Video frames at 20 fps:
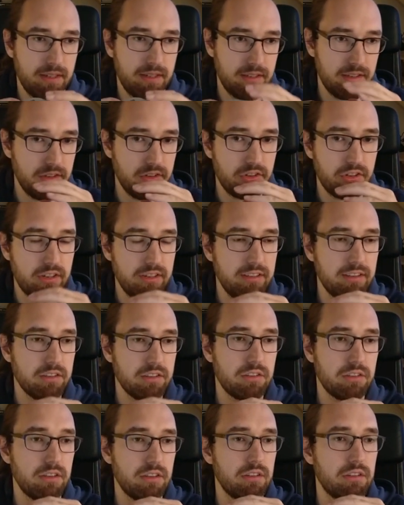Initially,
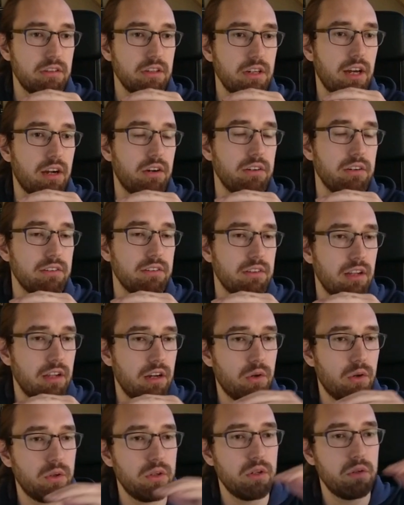the current is
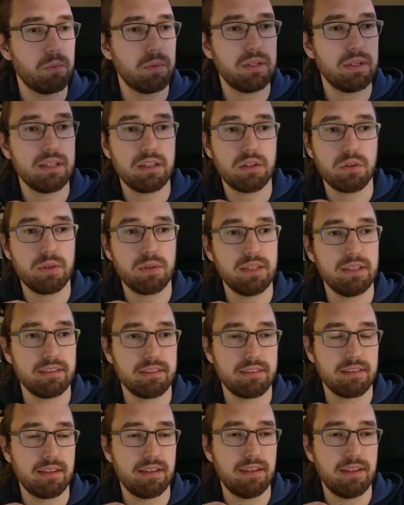low, and it will increase.